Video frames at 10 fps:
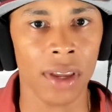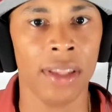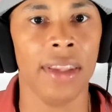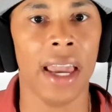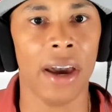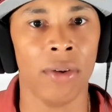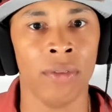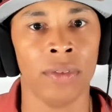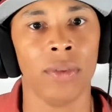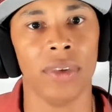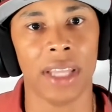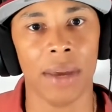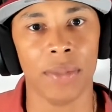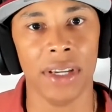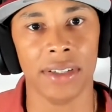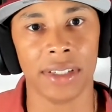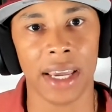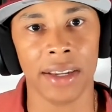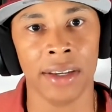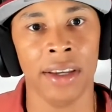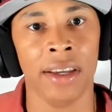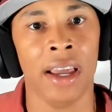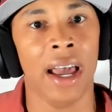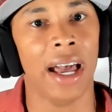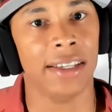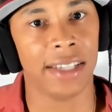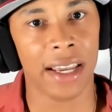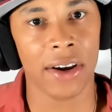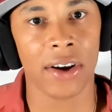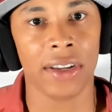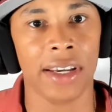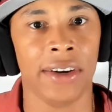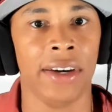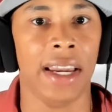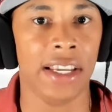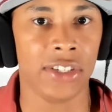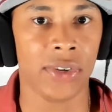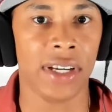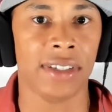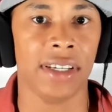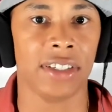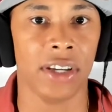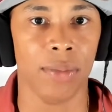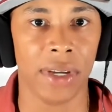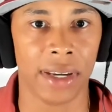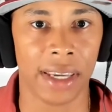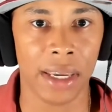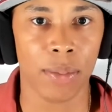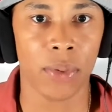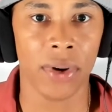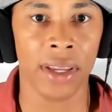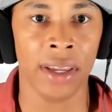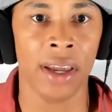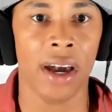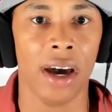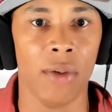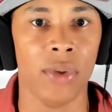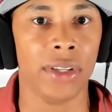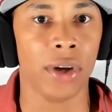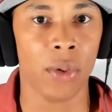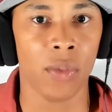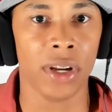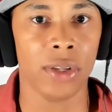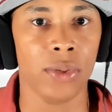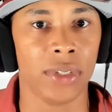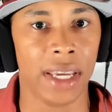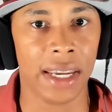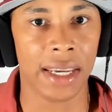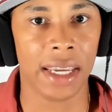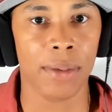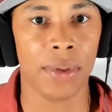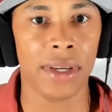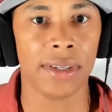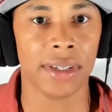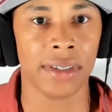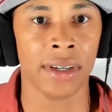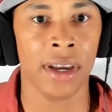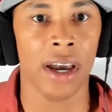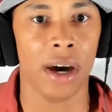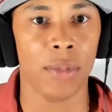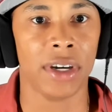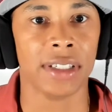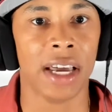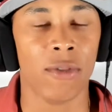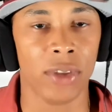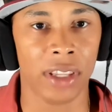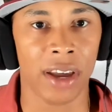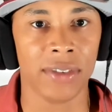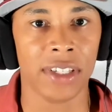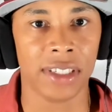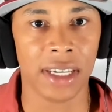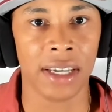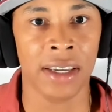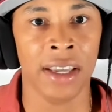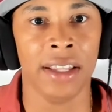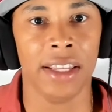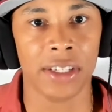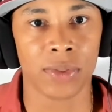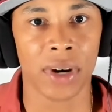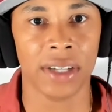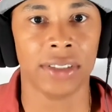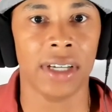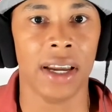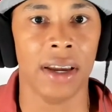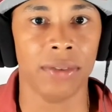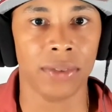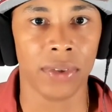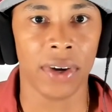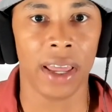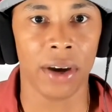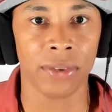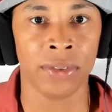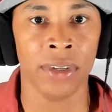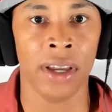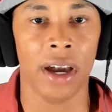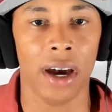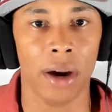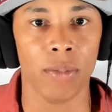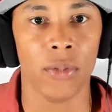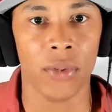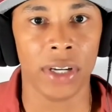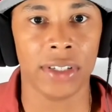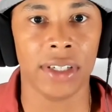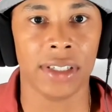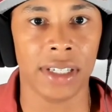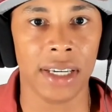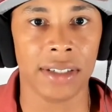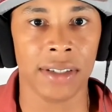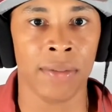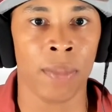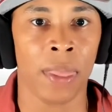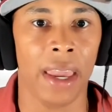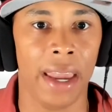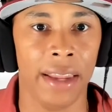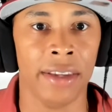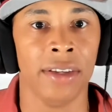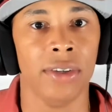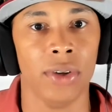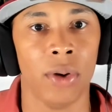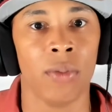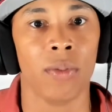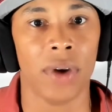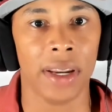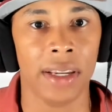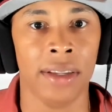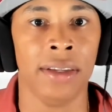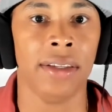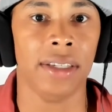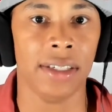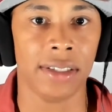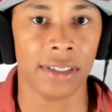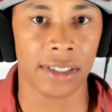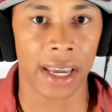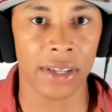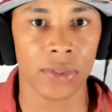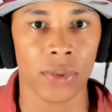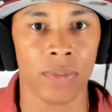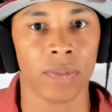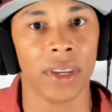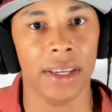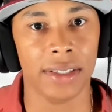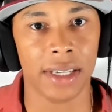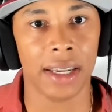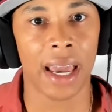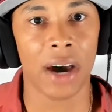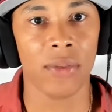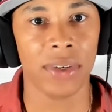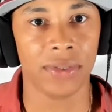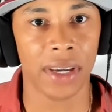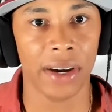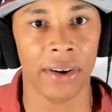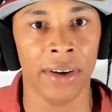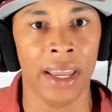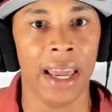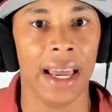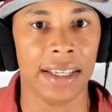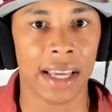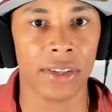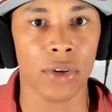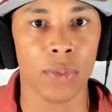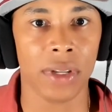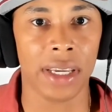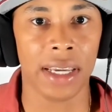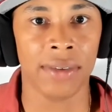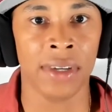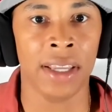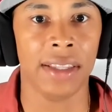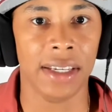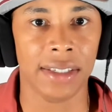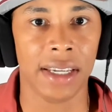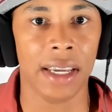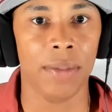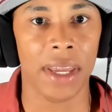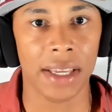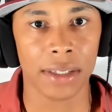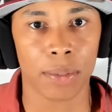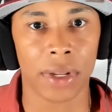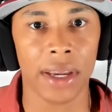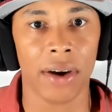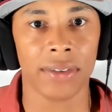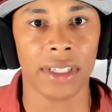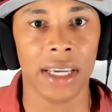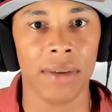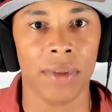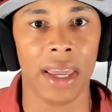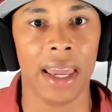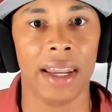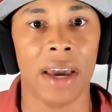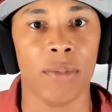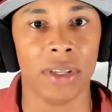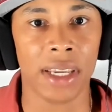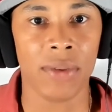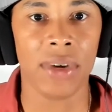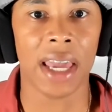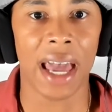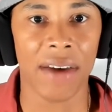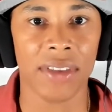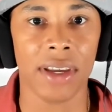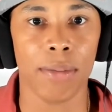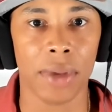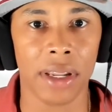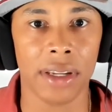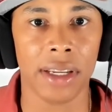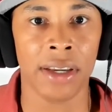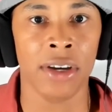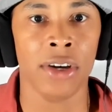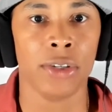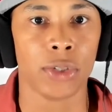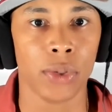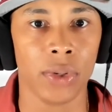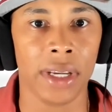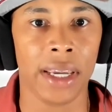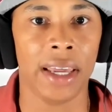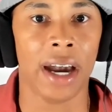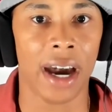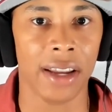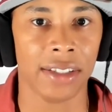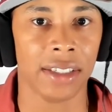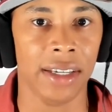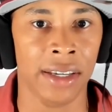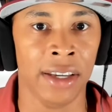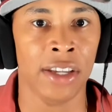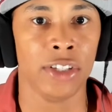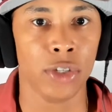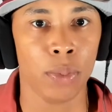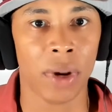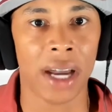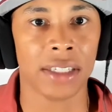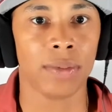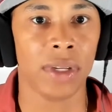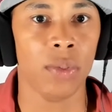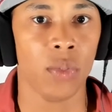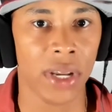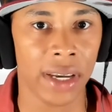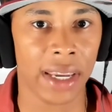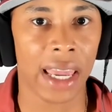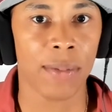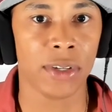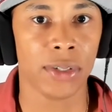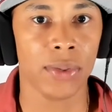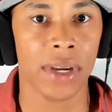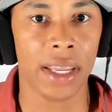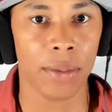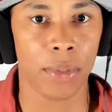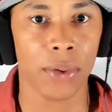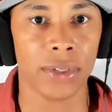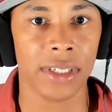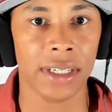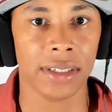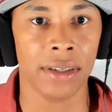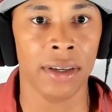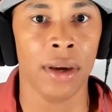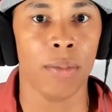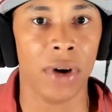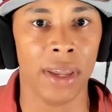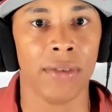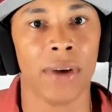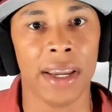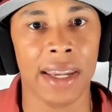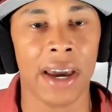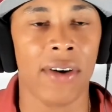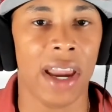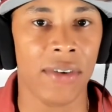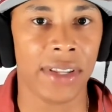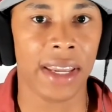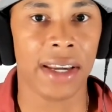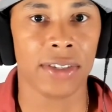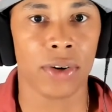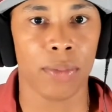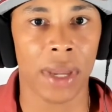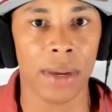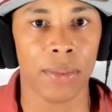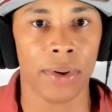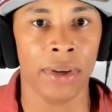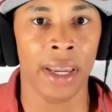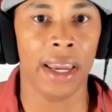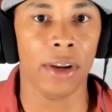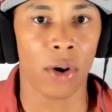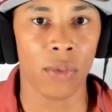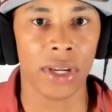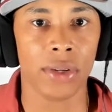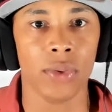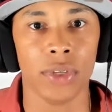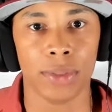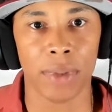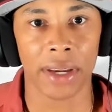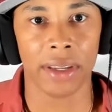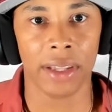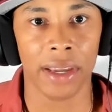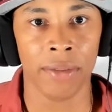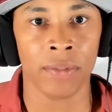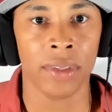Now, with that being said, I said earlier, injuries is going to be a key point. Um, we don't want to lose any key pieces uh, because I would love to see this roster at full health um, going into the season and, you know, running this schedule and seeing how we fare. As I do believe this team is a playoff team, and I believe we have the ability truly and honestly to possibly win a game or two in the postseason. But right now, everything is on paper, and all we can do is speculate.